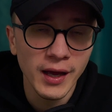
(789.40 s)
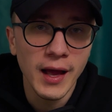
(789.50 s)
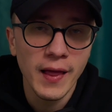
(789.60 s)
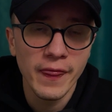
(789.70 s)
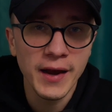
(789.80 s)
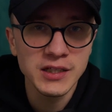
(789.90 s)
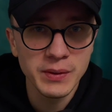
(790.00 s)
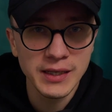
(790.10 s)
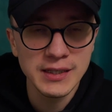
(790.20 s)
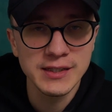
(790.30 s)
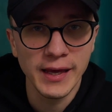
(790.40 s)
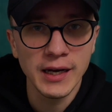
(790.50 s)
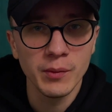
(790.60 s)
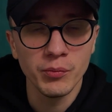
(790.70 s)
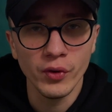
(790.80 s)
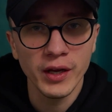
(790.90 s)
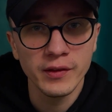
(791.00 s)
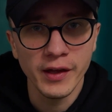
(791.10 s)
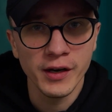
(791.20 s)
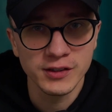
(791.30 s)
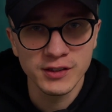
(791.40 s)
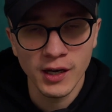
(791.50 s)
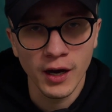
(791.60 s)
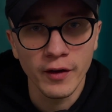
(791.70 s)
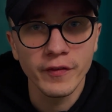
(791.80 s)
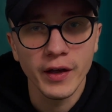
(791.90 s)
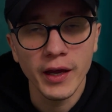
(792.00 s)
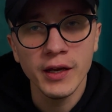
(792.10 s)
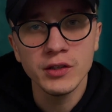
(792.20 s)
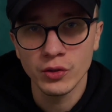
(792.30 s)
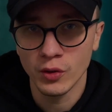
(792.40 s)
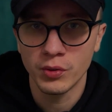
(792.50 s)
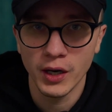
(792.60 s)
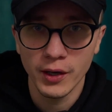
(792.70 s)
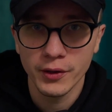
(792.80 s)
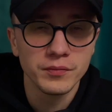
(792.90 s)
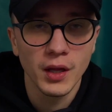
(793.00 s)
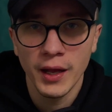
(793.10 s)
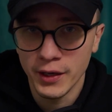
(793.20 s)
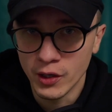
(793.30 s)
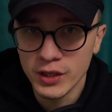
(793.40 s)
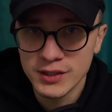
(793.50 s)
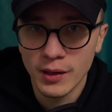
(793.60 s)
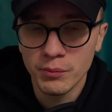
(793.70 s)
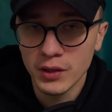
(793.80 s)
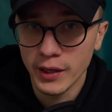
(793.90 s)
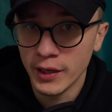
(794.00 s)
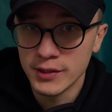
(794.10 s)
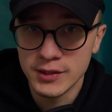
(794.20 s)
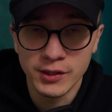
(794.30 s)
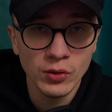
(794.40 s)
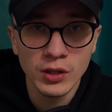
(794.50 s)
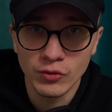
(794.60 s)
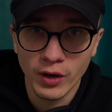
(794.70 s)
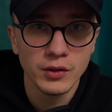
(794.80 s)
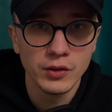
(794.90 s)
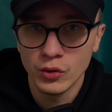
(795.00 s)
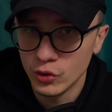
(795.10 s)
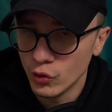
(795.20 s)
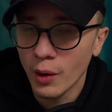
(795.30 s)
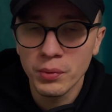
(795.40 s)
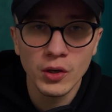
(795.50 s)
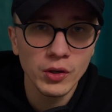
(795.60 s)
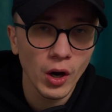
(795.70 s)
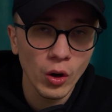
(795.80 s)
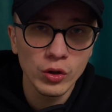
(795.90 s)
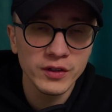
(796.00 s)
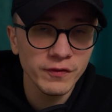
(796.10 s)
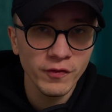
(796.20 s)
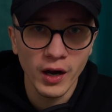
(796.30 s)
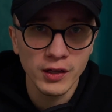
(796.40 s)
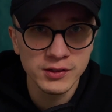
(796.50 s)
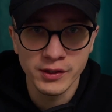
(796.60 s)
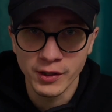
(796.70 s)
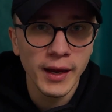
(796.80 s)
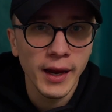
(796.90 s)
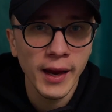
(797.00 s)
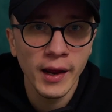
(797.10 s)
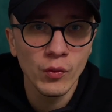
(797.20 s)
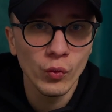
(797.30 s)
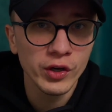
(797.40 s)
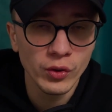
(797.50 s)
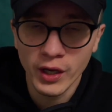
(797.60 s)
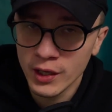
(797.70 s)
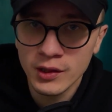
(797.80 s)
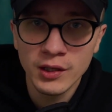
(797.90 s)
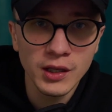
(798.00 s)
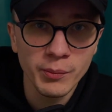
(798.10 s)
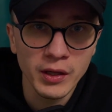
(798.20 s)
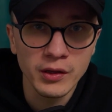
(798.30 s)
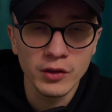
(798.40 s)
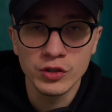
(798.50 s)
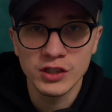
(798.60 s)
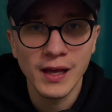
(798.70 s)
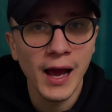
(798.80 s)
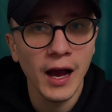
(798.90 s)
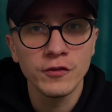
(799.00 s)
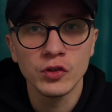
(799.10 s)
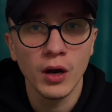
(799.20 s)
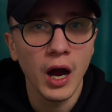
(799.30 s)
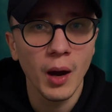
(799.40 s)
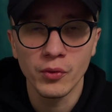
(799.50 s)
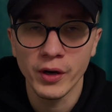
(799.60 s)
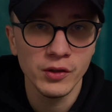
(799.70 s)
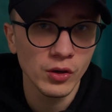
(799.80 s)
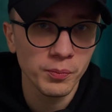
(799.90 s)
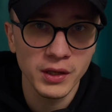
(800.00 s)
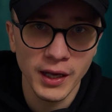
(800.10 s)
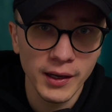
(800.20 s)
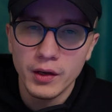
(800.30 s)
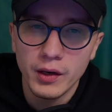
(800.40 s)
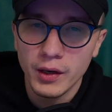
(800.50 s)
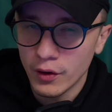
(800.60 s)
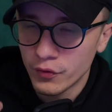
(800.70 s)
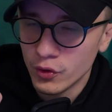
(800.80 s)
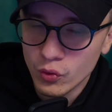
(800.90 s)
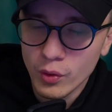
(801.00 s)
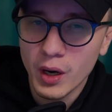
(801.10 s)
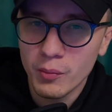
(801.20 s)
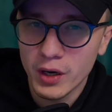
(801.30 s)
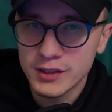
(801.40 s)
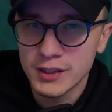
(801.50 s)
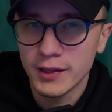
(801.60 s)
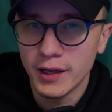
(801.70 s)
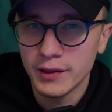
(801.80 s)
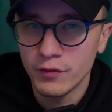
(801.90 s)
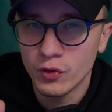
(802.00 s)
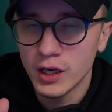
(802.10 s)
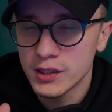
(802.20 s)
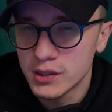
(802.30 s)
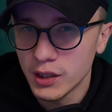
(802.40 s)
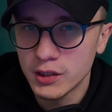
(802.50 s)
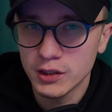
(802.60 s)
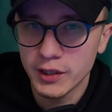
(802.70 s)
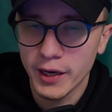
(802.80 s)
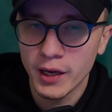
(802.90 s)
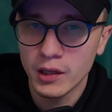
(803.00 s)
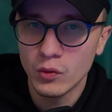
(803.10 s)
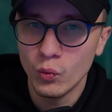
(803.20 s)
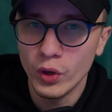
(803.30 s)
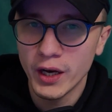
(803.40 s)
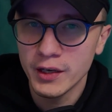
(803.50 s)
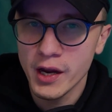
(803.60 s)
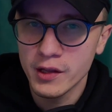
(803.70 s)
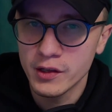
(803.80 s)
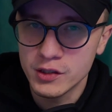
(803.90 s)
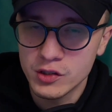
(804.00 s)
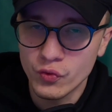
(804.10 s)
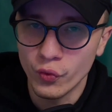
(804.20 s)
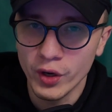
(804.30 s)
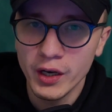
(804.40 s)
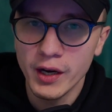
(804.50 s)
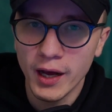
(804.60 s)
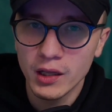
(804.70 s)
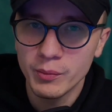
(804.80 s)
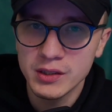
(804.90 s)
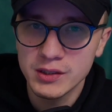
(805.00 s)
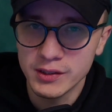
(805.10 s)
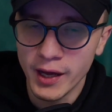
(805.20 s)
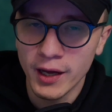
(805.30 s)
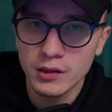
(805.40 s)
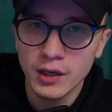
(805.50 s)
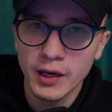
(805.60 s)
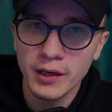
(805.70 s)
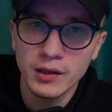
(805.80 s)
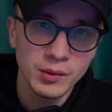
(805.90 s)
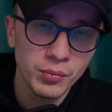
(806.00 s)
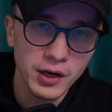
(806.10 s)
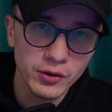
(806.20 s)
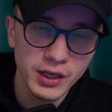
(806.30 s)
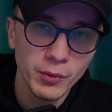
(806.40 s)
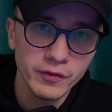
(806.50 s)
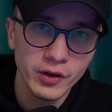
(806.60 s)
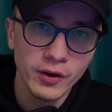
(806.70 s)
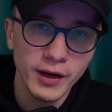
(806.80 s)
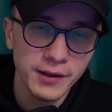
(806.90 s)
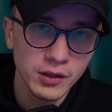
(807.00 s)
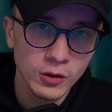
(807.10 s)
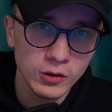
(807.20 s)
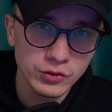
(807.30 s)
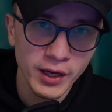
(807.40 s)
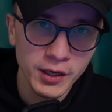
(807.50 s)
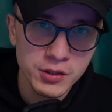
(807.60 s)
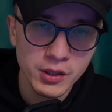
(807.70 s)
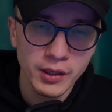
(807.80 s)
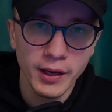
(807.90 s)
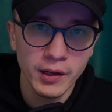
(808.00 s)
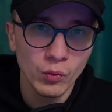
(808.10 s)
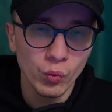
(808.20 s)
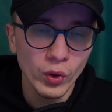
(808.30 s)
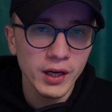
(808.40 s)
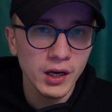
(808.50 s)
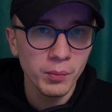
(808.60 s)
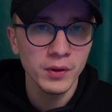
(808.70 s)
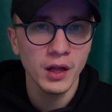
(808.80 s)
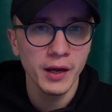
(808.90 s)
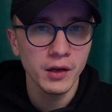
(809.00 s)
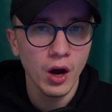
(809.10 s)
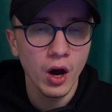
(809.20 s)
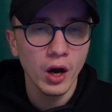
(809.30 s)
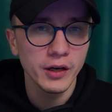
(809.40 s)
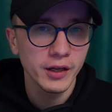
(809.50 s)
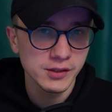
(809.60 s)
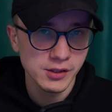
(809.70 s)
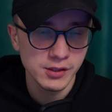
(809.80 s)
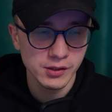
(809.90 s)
that is because they're gonna bring their stuff into your product. And a good example is Google Drive. You do upload all of the files there, and when you hit the limit, you just have to upgrade your plan. Now, if you do remember, I said that if you're gonna stick till the end, we're gonna take these 3 elements, the headline, the product demo video, and the call to action, and we're gonna apply it on an existing